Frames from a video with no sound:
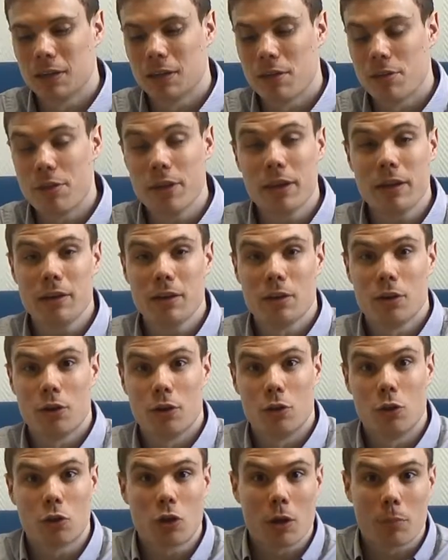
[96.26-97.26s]
Then
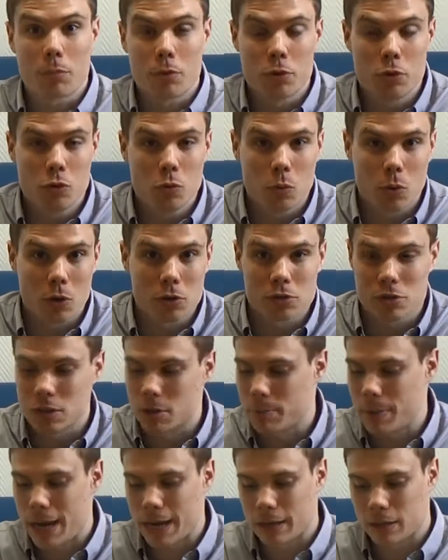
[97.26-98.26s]
look up the new words in
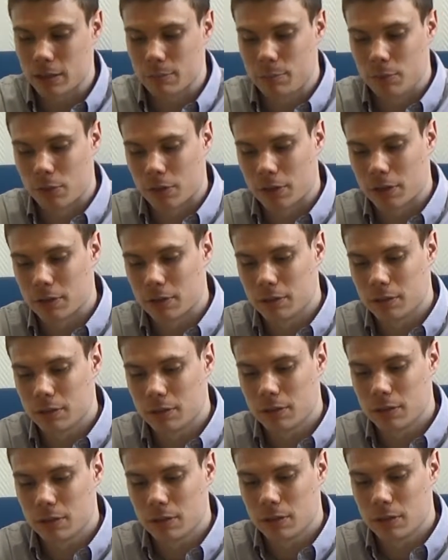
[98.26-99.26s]
the back of the book.
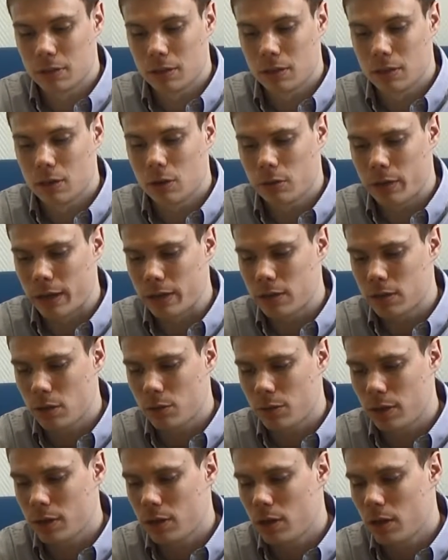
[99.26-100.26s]
Okay, so
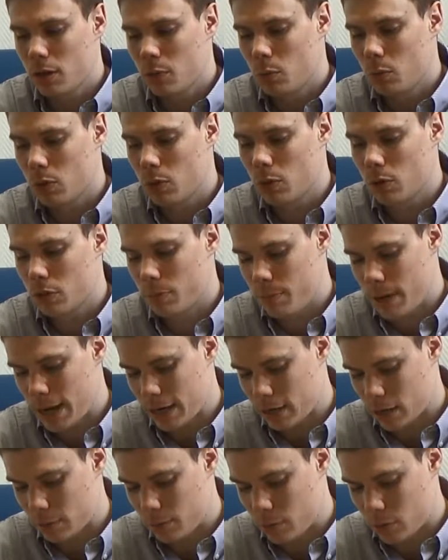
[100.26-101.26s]
then we'll go to the
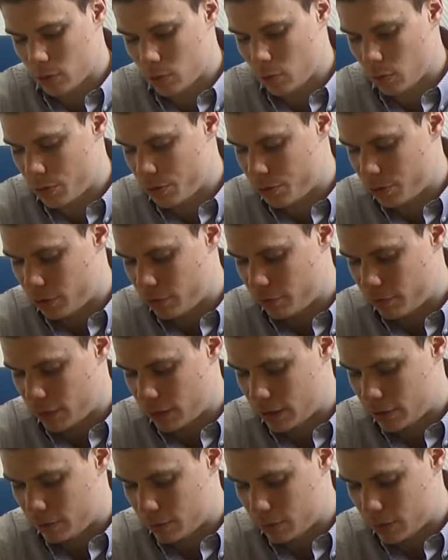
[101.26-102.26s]
back of the book,
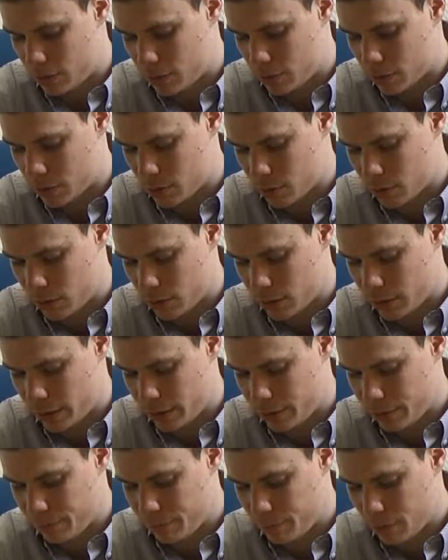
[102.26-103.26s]
135. Let's see what's going on
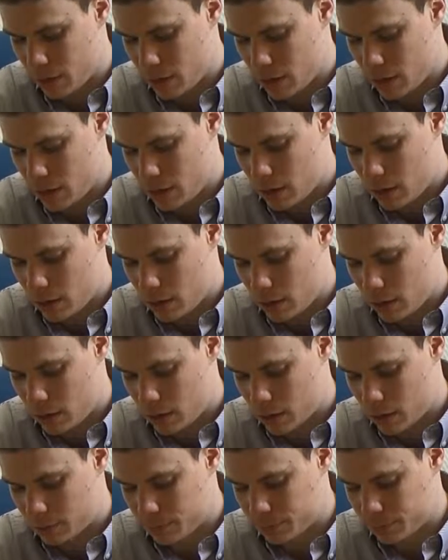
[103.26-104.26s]
there.
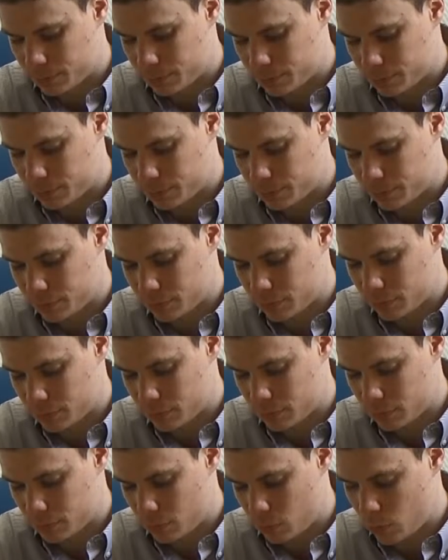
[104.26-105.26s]

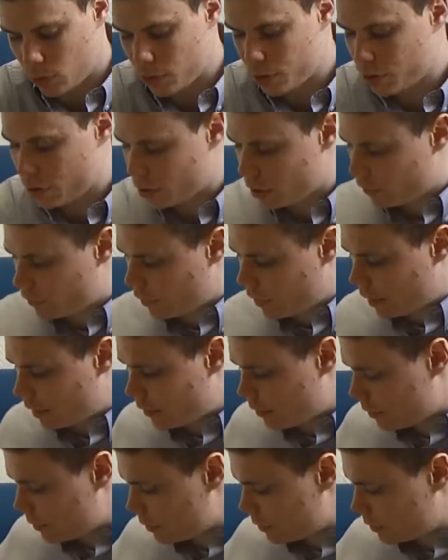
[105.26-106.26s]
135.